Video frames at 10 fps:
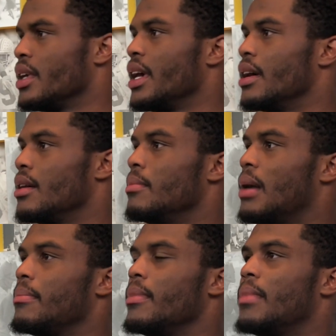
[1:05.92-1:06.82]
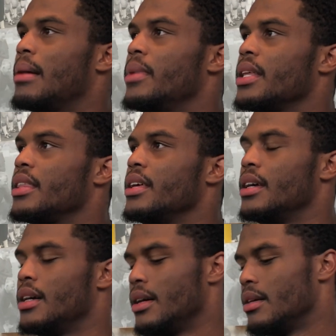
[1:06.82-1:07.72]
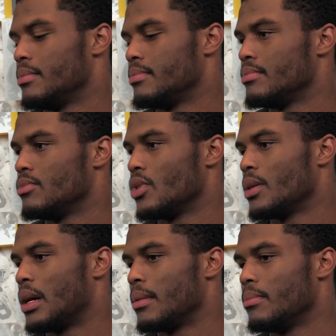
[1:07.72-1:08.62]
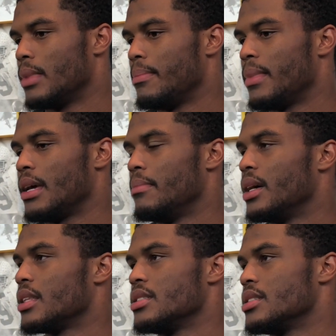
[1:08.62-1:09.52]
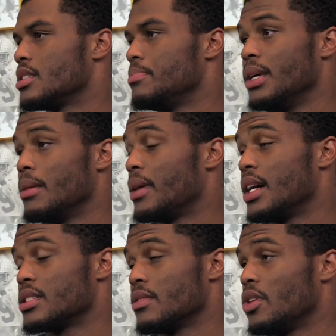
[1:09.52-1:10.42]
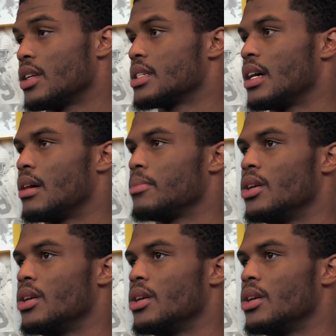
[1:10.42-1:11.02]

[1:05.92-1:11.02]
Yeah, my method. One of my main methods is just being positive all the time.